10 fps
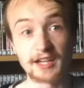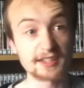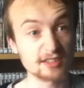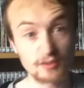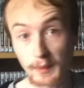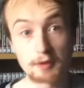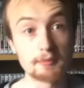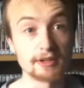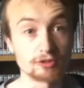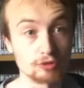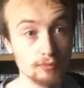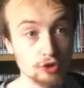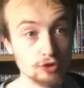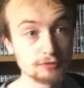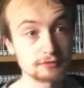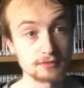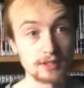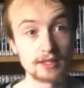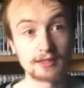an experimental move,